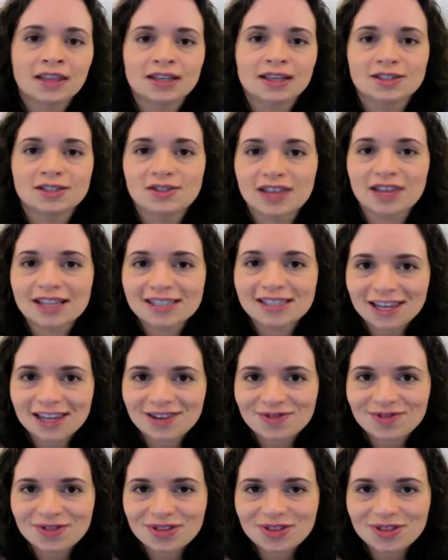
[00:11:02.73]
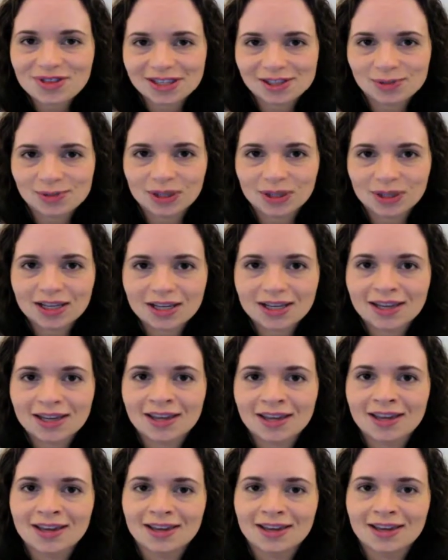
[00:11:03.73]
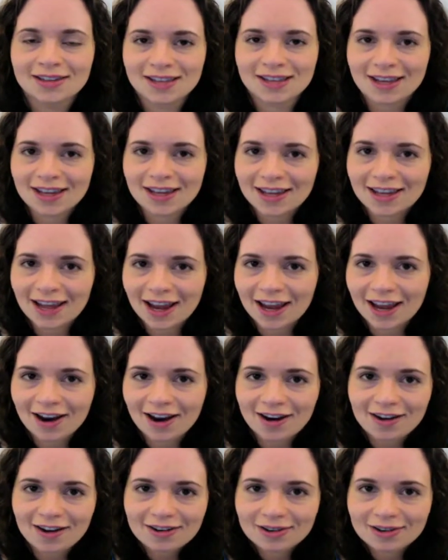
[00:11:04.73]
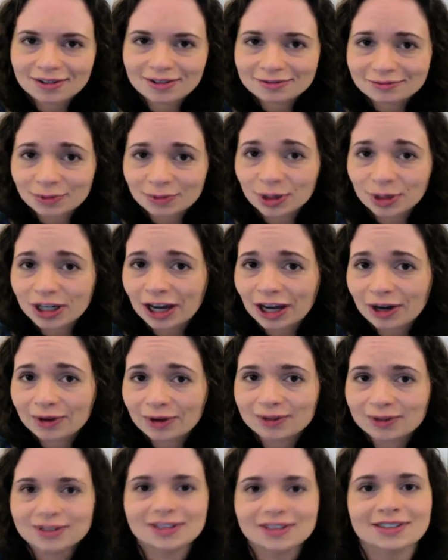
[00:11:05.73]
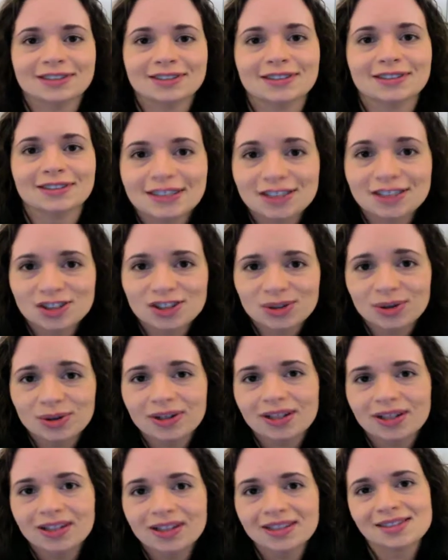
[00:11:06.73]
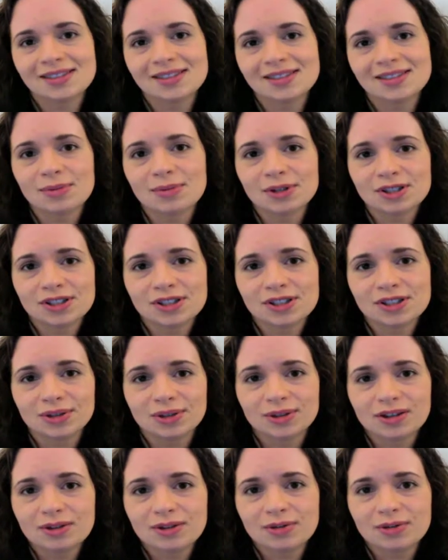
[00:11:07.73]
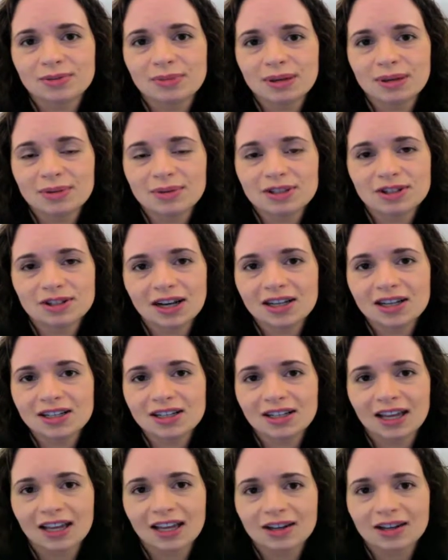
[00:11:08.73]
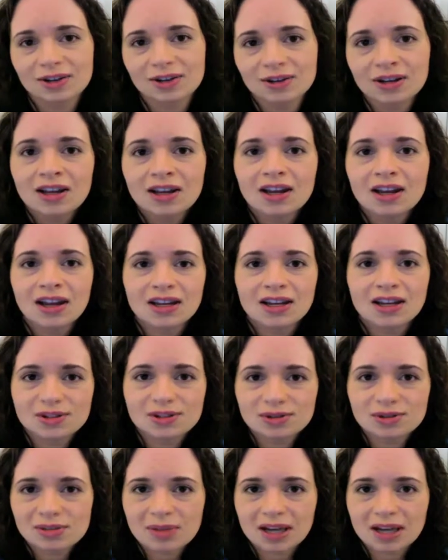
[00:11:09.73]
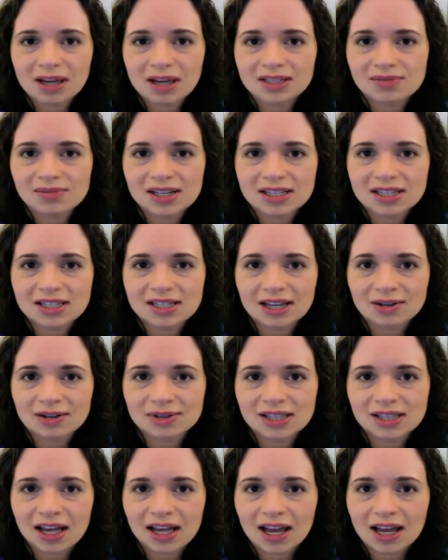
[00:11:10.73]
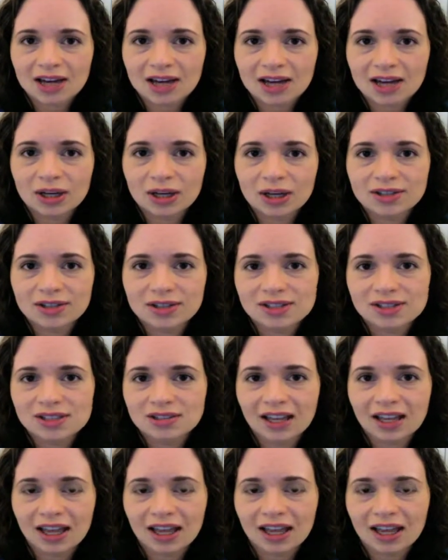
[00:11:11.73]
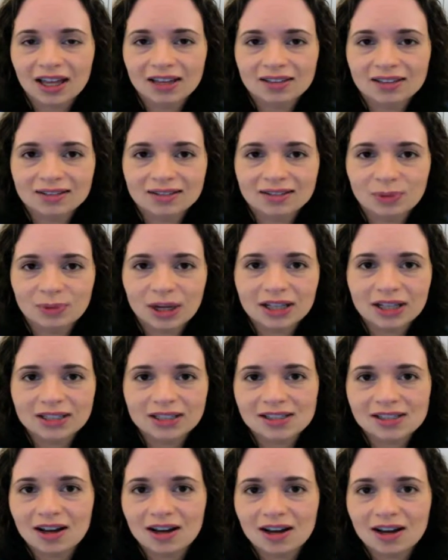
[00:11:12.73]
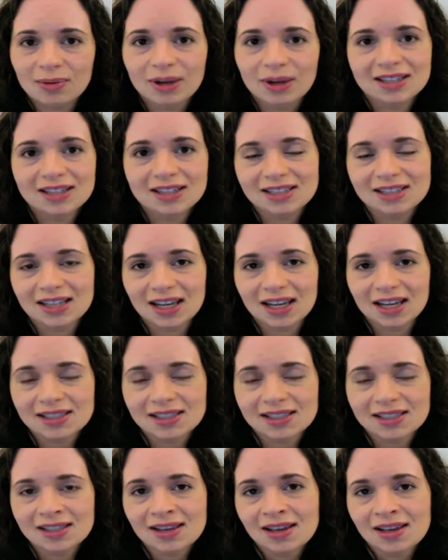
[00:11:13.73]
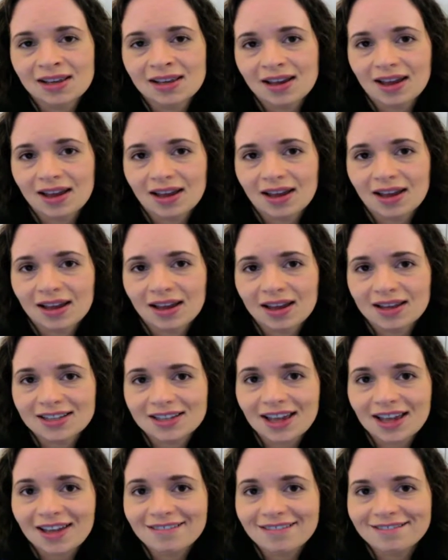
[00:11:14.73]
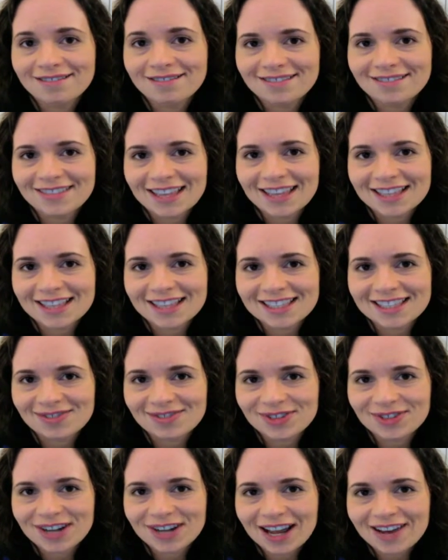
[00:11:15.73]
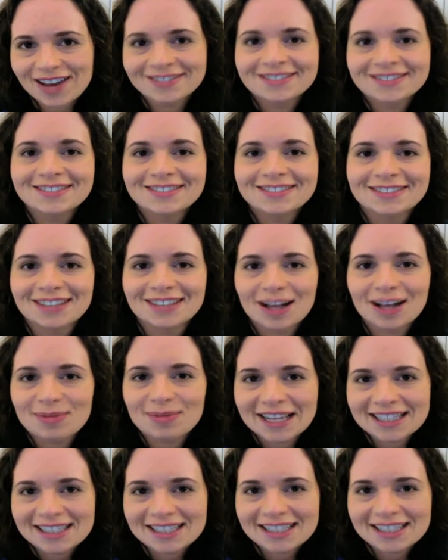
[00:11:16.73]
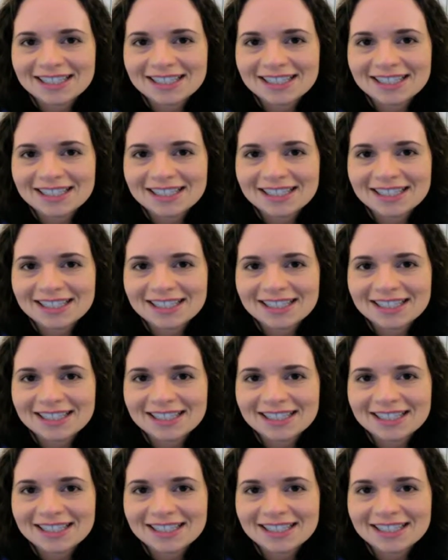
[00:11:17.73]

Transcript: So that's it for this week. Take care, work out, enjoy summer too. You know, maybe try to get out and do some activities outside while you still can, while it's hot, while it's nice. And yeah, that's it for now. God bless.